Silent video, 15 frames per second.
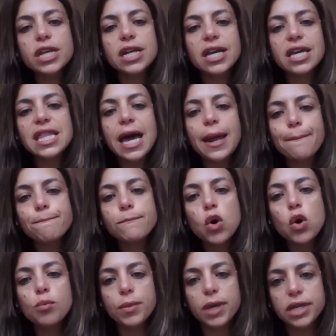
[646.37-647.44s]
Marina, in that
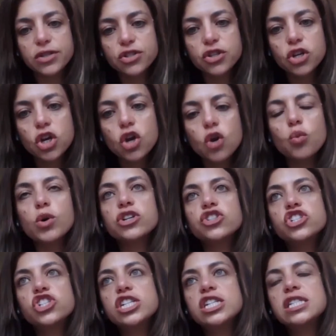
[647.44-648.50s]
moment
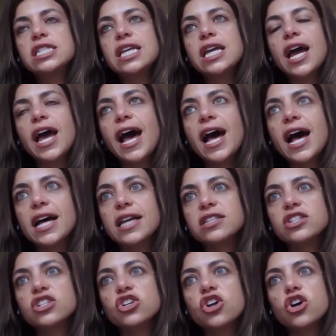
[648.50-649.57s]
where she's
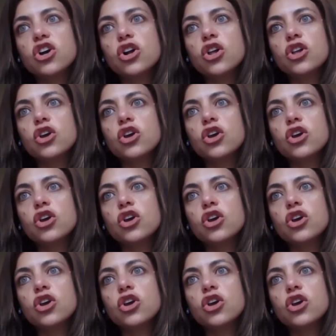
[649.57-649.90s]
asked,